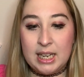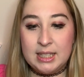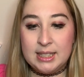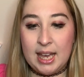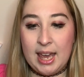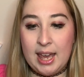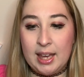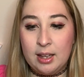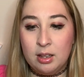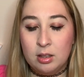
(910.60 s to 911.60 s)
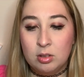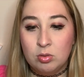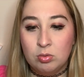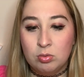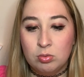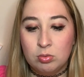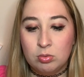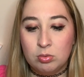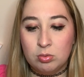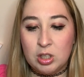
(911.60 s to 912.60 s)
sang
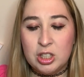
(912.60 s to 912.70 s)
the